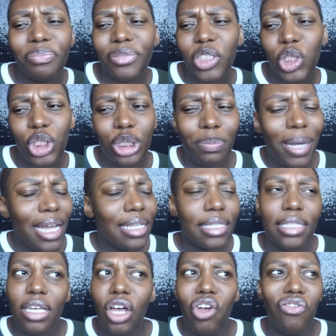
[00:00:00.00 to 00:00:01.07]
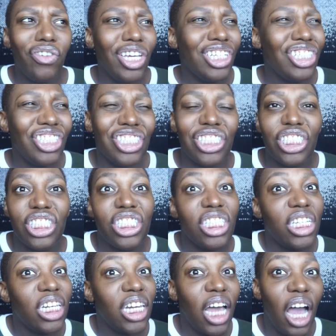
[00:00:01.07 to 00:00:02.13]
Just by itself, it just
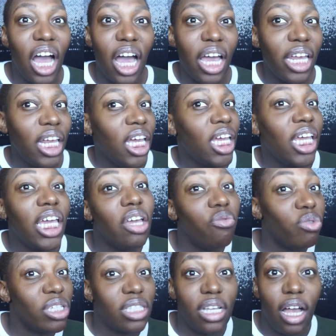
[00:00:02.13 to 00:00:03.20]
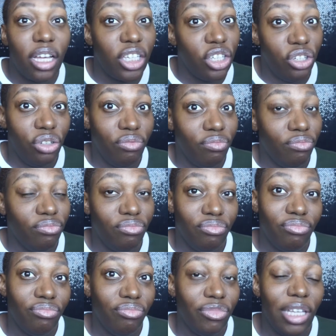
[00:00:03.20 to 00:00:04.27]
did not, it was not cute.
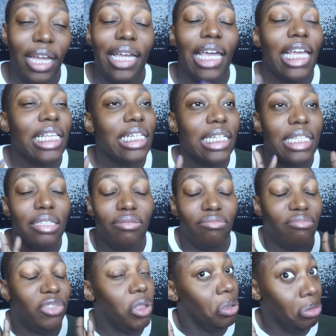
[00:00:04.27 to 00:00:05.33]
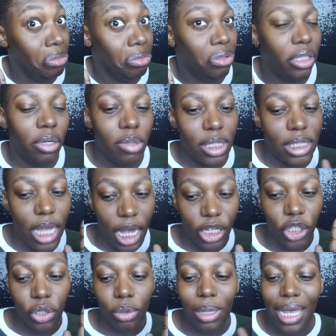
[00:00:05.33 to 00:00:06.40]
Like it didn't, ooh, it was not
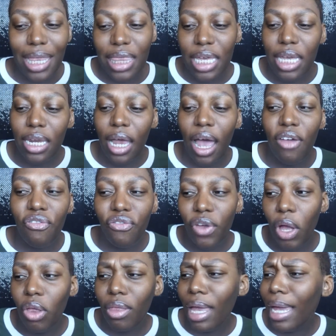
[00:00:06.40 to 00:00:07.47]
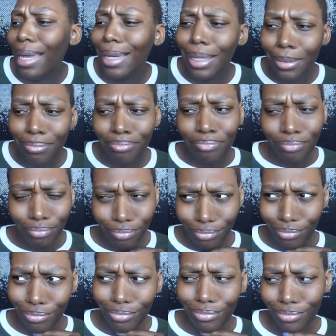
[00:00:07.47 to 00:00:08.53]
cute. And then I felt like,
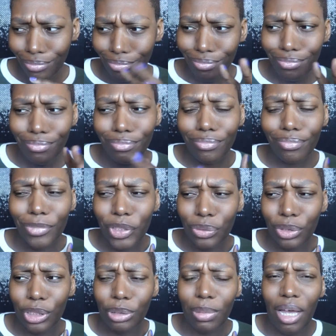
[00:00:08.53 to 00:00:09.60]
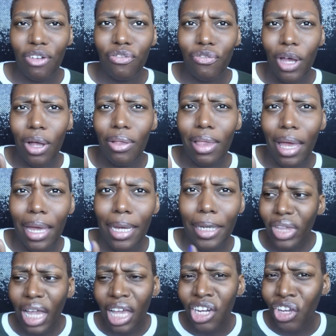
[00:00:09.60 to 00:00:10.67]
excuse me, I felt
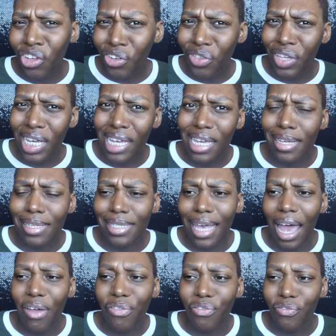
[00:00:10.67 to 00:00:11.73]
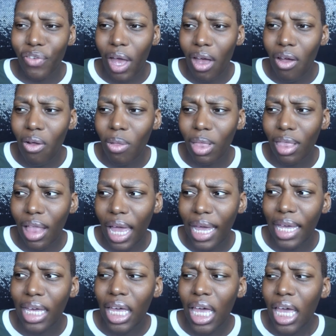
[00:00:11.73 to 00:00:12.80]
like, another thing is I felt like